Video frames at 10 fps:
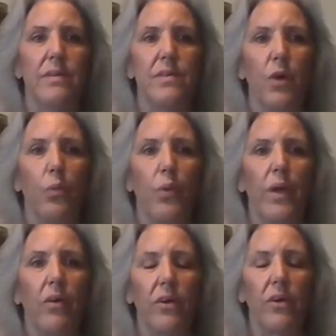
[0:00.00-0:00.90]
So
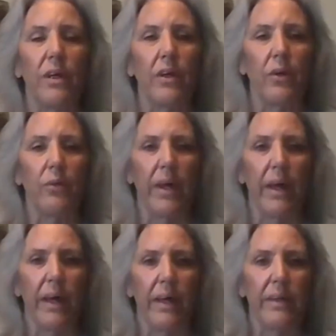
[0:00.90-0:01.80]
we are going to go
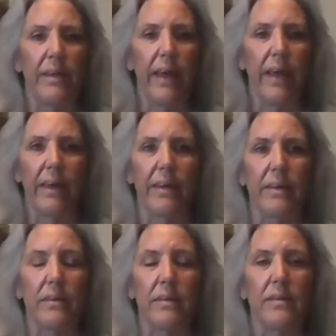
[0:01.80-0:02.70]
ahead
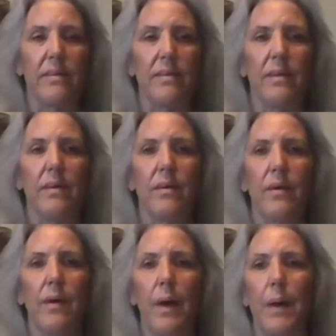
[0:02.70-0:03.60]
and
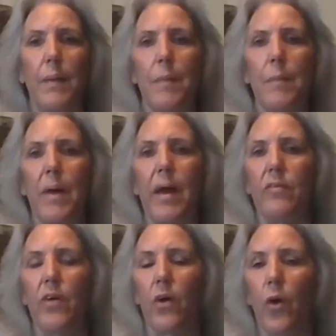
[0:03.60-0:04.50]
um,
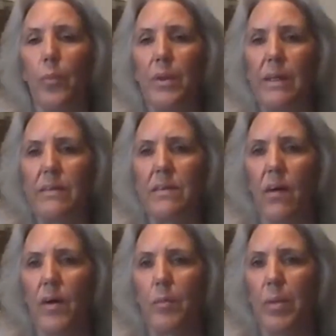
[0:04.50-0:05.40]
have our opening
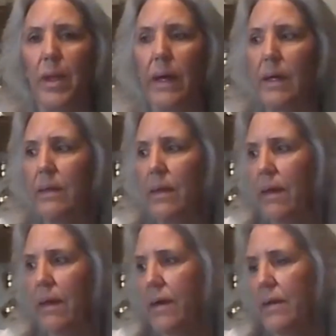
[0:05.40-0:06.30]
song played,
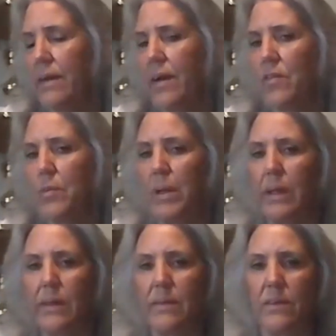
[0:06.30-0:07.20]
and
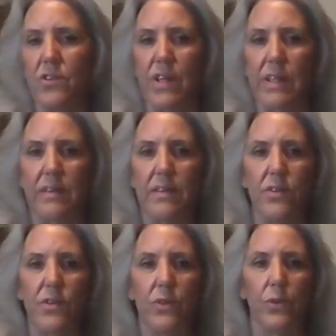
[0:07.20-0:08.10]
everybody gets a chance
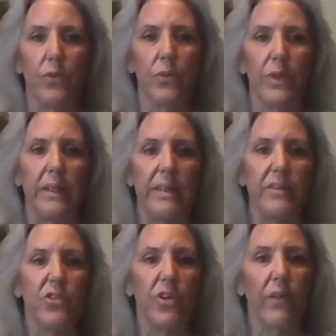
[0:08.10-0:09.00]
to greet
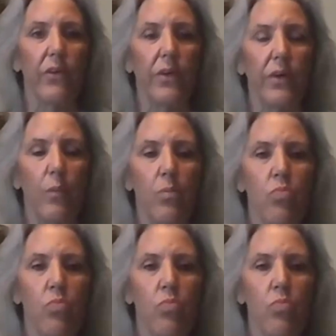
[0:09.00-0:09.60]
each other